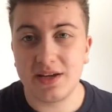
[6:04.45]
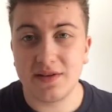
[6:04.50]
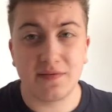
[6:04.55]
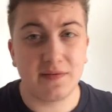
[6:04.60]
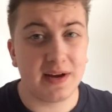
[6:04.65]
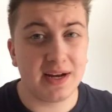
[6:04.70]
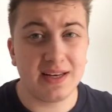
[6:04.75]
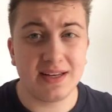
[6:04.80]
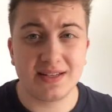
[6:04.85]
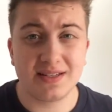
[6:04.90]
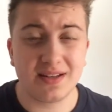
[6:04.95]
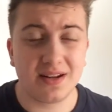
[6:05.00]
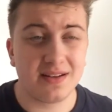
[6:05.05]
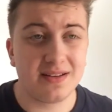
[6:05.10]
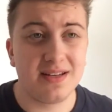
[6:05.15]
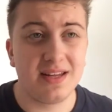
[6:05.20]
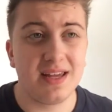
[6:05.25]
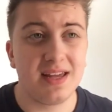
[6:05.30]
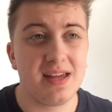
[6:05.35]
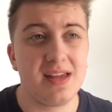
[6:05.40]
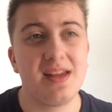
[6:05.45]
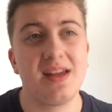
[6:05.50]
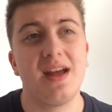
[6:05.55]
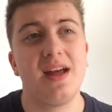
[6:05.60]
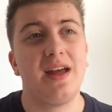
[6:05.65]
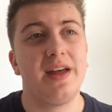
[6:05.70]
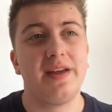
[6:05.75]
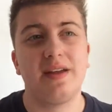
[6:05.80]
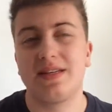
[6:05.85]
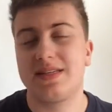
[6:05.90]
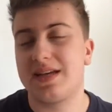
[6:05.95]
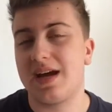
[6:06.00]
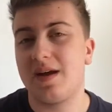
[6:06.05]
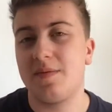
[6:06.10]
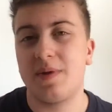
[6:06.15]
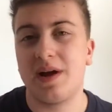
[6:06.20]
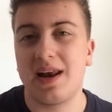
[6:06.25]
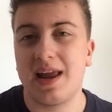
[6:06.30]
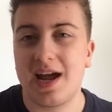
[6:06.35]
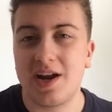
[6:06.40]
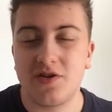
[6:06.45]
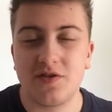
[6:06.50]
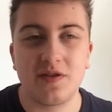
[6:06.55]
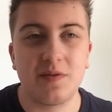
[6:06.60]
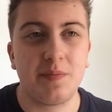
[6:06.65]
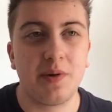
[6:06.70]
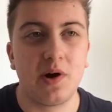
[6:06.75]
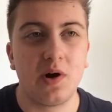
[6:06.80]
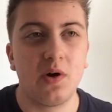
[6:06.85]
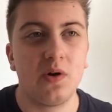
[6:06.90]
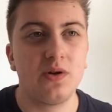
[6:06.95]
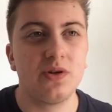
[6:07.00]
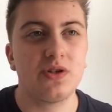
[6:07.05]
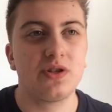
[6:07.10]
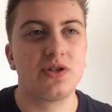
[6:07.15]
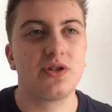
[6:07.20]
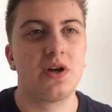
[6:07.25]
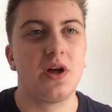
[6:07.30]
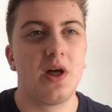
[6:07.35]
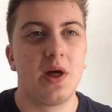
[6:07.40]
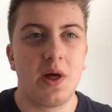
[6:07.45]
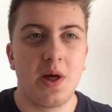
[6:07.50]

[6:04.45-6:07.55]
you're fine to start T, you send my letter in the post.